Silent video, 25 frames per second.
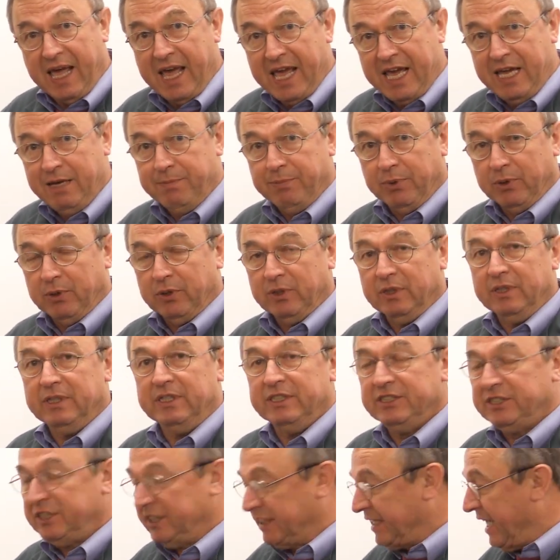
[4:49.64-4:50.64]
able
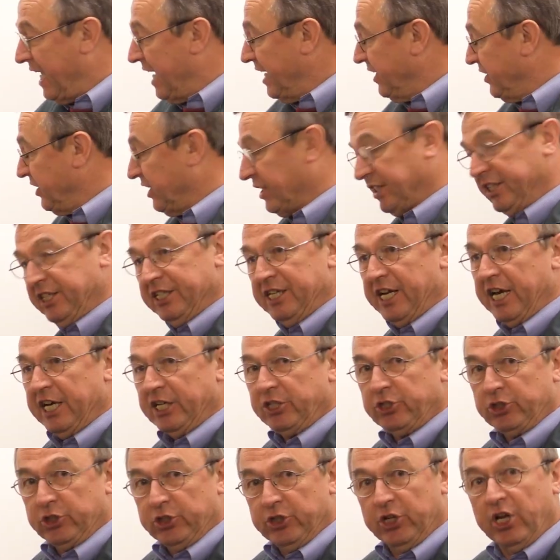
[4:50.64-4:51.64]
to get a
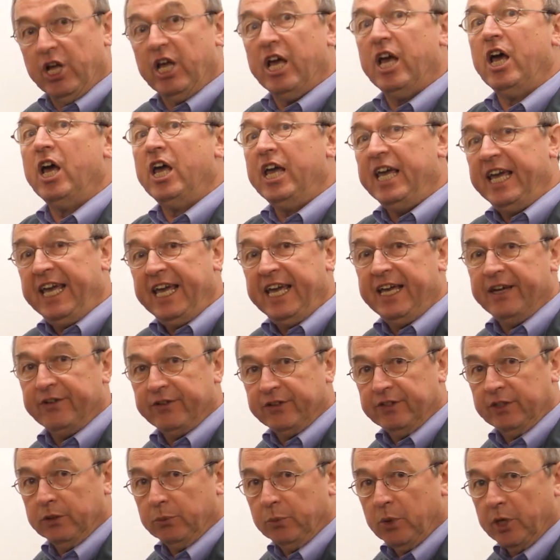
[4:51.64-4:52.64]
connection
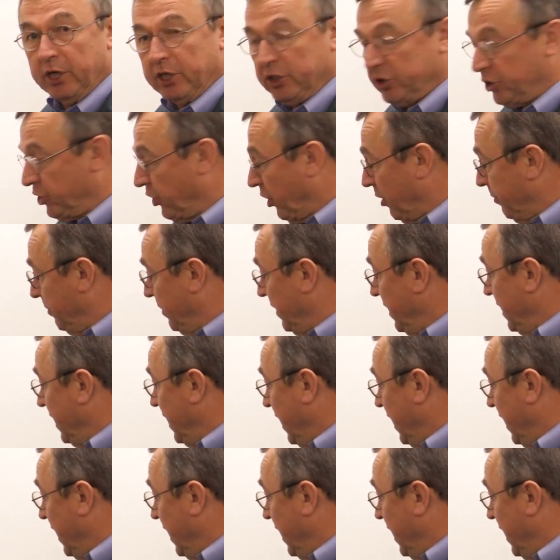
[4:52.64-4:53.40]
here in the workshop